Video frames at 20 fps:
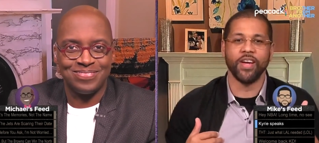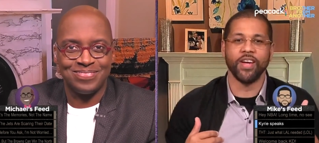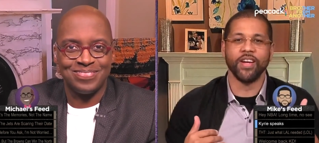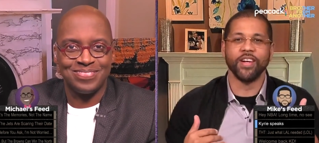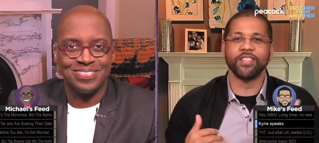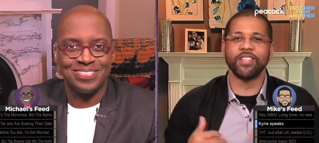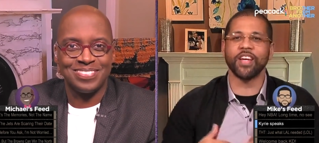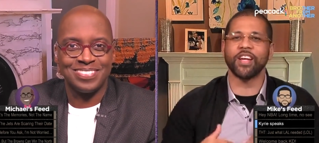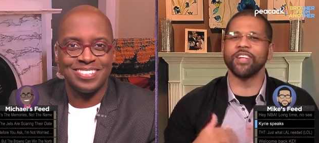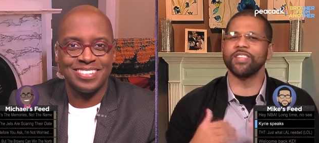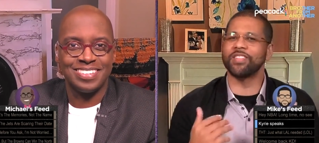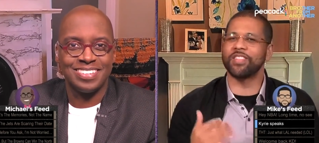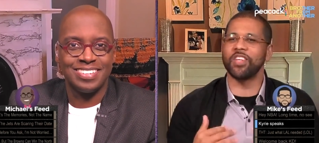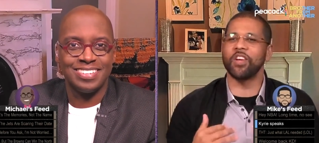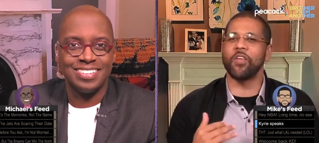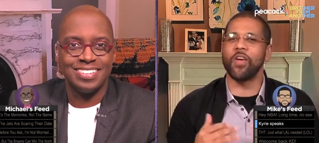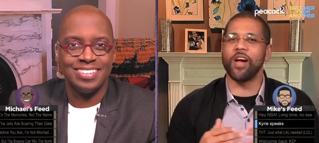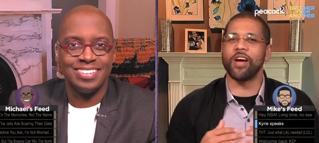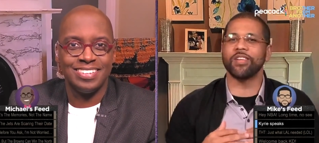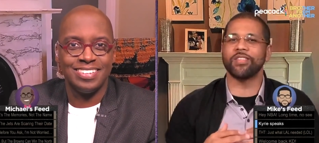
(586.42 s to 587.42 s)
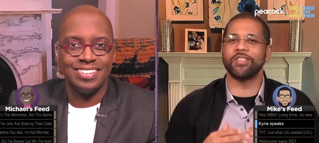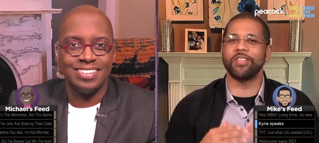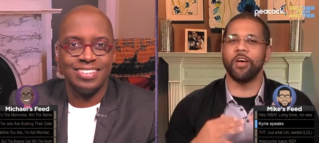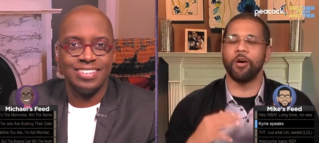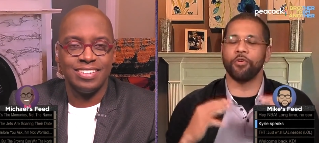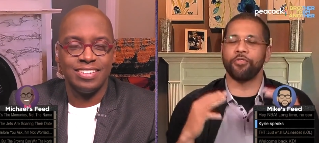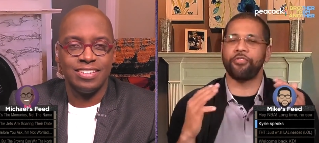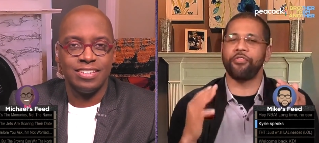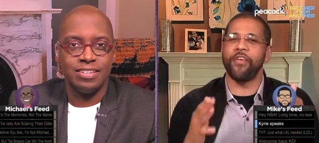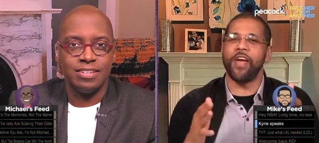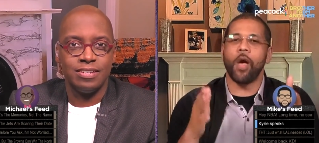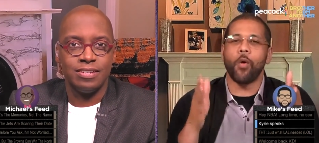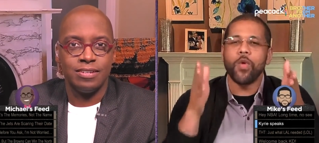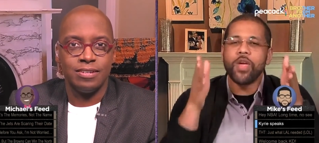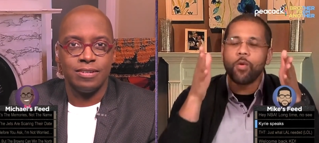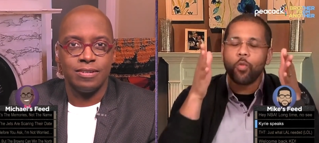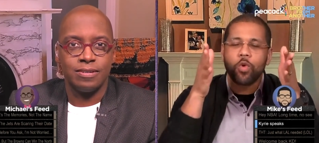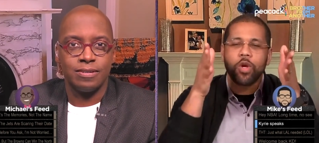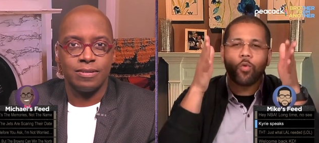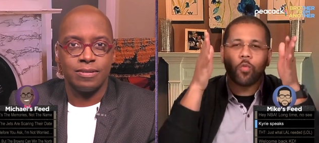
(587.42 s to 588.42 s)
Speaker 1: to consider ourselves fan. We,
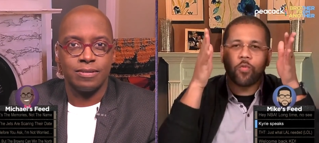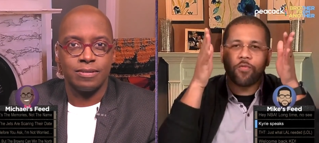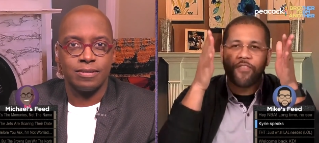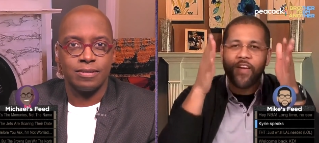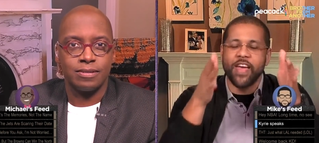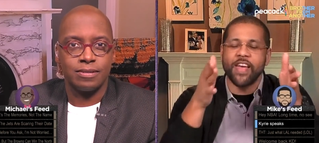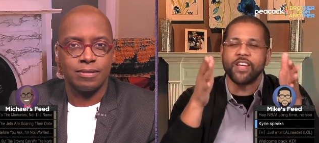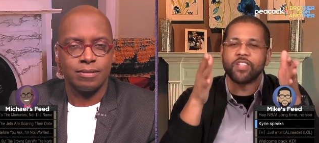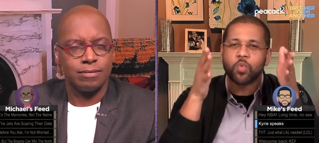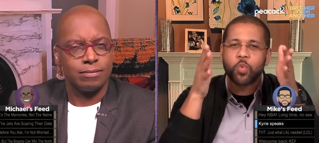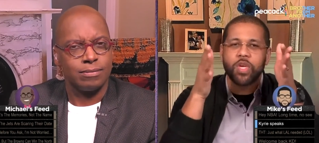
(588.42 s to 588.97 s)
we, fans.